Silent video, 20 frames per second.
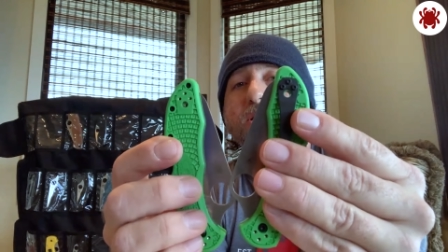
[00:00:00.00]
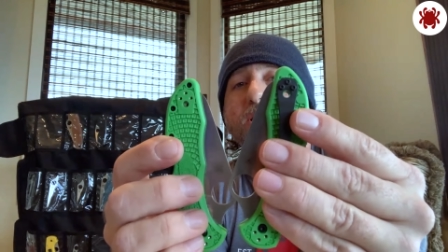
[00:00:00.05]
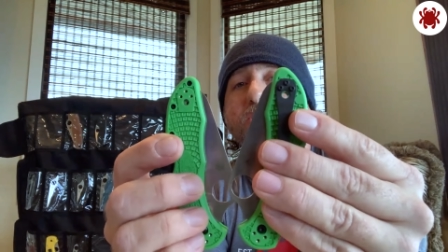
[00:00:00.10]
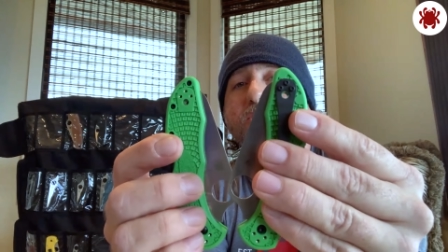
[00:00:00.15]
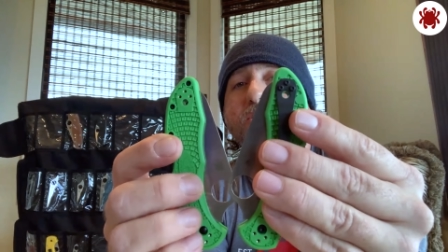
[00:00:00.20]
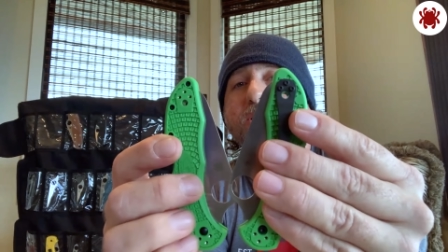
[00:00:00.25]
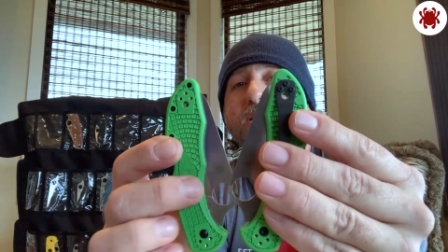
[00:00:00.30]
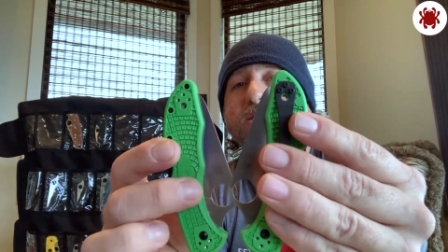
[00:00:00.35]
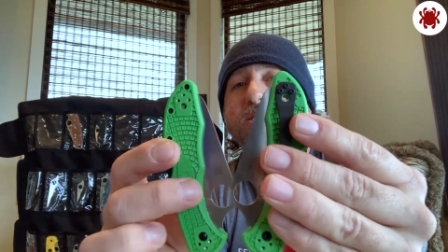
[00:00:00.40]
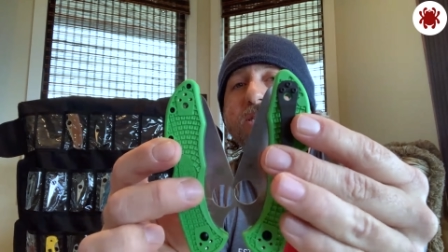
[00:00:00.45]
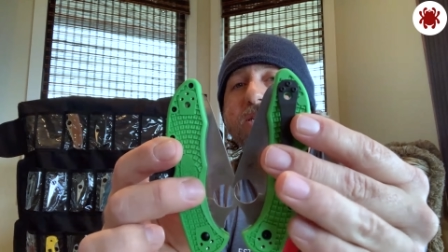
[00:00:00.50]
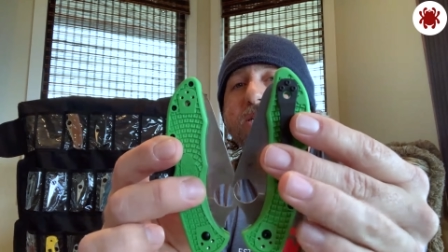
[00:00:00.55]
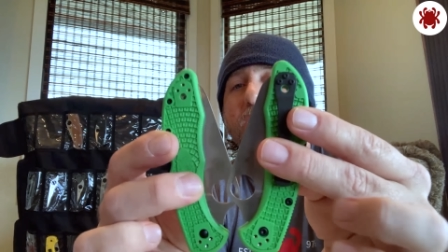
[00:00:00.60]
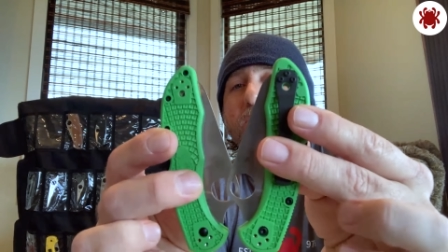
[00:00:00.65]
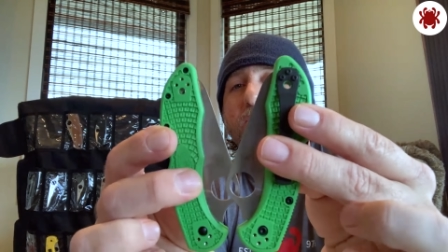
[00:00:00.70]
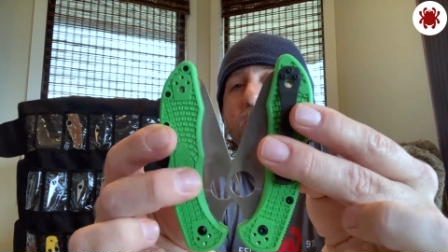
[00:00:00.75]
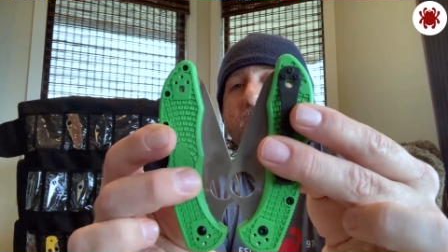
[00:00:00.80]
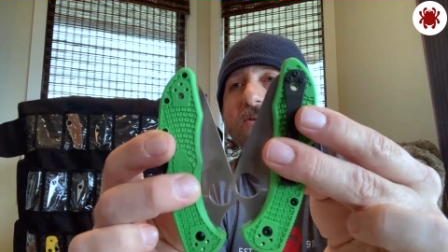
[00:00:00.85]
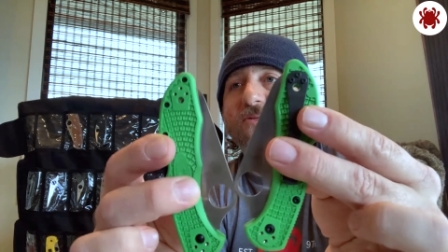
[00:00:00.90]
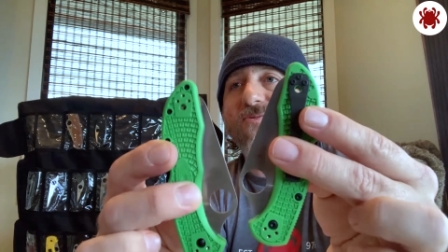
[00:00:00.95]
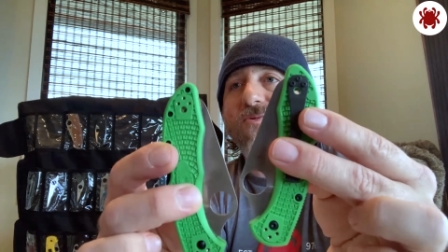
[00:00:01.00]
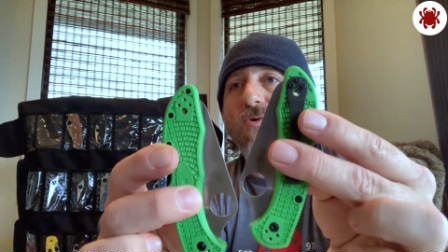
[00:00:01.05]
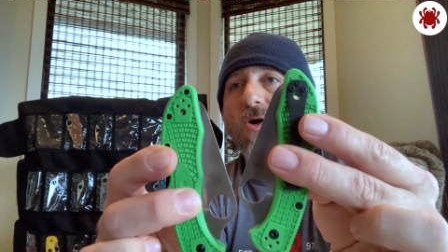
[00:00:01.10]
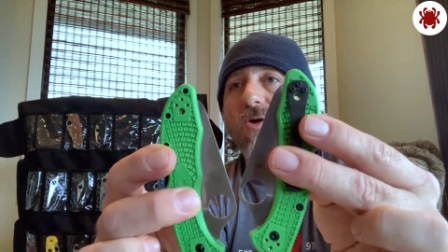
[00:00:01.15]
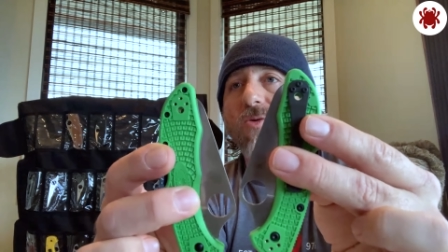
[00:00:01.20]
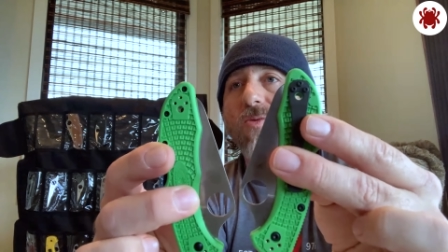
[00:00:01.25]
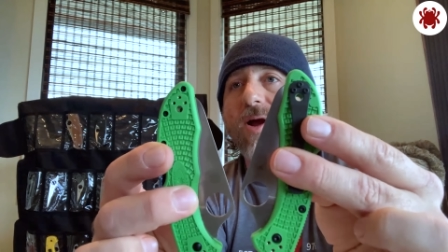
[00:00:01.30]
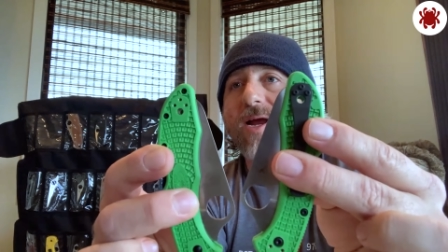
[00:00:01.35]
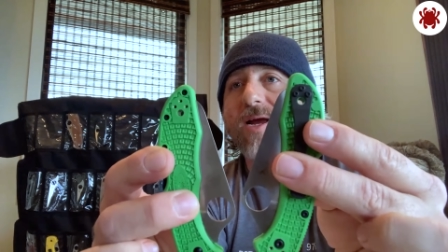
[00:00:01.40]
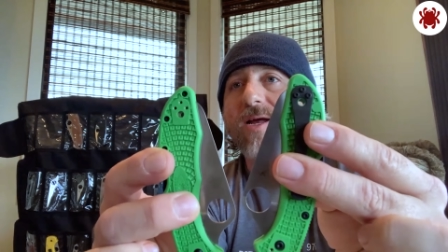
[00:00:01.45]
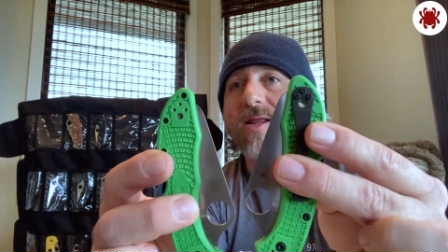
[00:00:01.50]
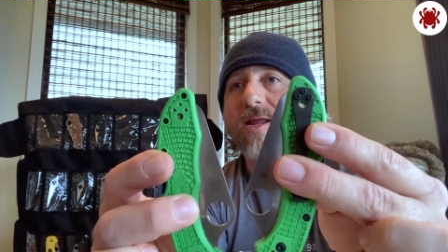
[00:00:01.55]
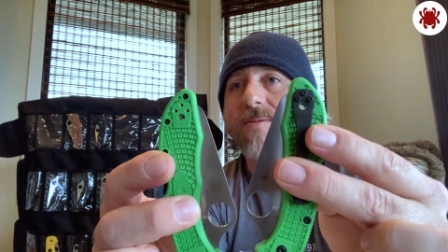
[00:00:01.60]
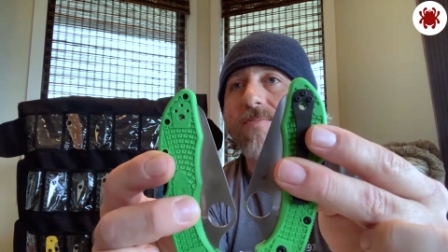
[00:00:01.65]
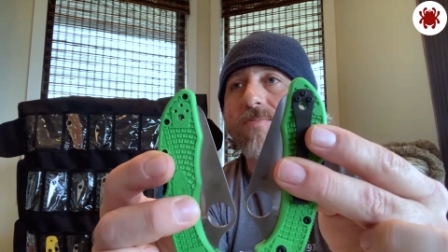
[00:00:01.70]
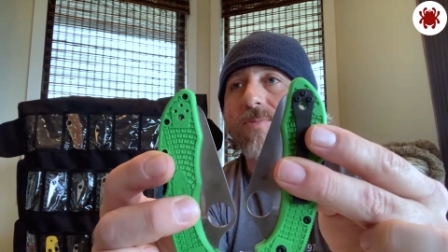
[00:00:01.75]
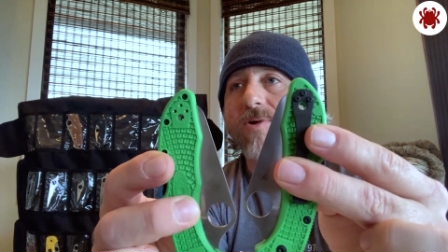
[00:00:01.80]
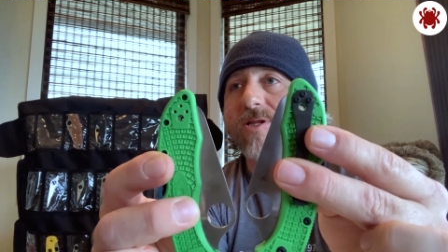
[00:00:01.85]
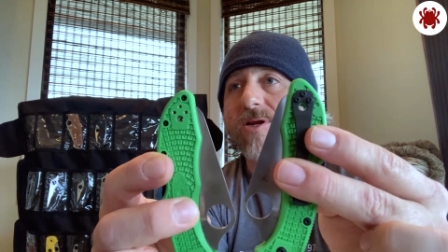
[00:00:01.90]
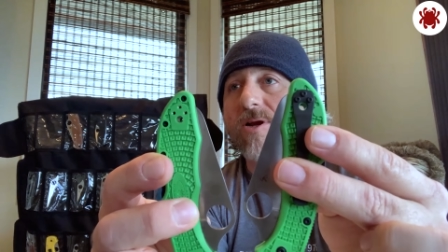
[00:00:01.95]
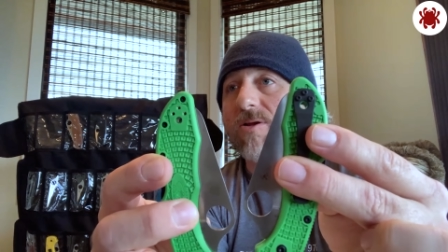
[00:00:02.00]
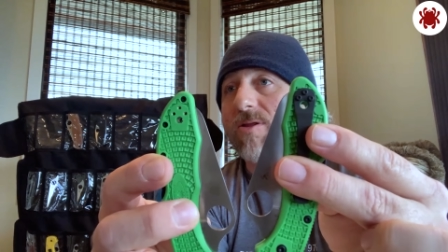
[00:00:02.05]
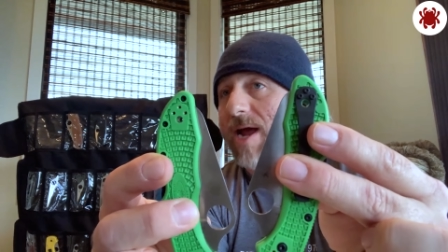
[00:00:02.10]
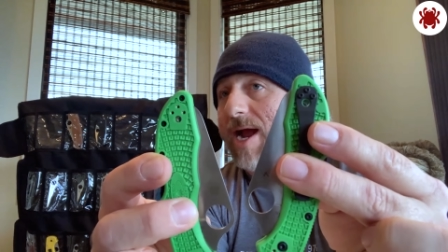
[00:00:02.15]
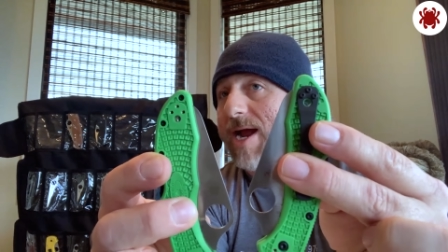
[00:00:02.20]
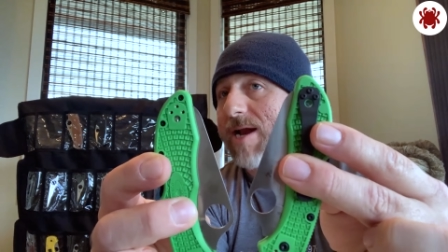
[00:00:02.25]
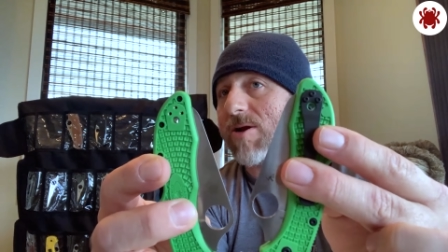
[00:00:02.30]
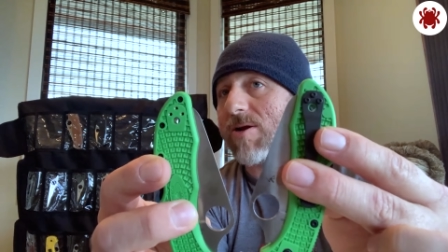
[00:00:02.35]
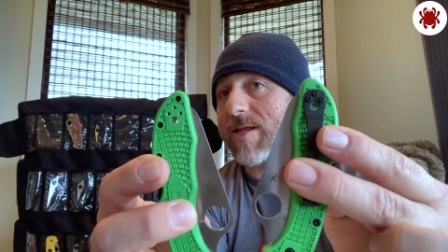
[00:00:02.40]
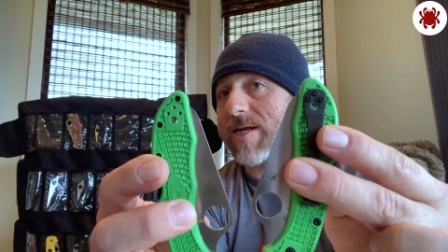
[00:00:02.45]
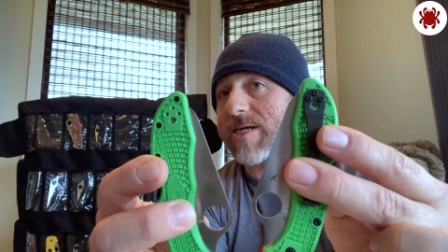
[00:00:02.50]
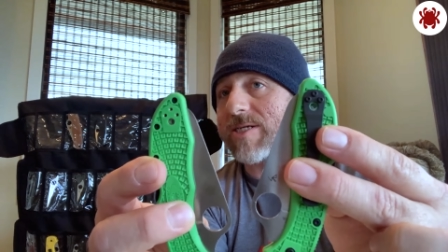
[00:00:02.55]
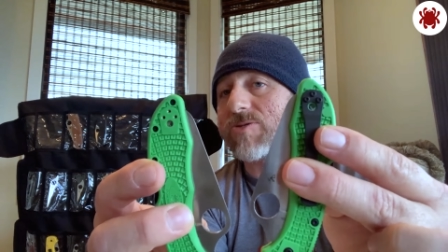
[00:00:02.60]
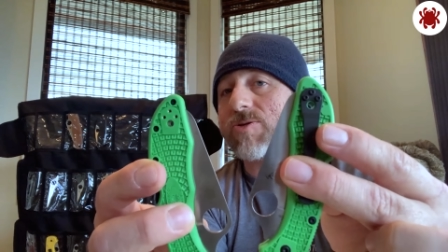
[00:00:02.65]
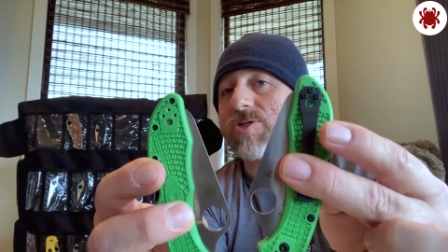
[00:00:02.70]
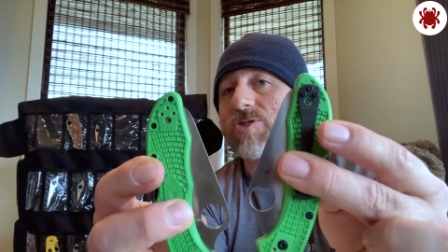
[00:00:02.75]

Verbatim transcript: that you can still get a four-way clip, but they're linerless,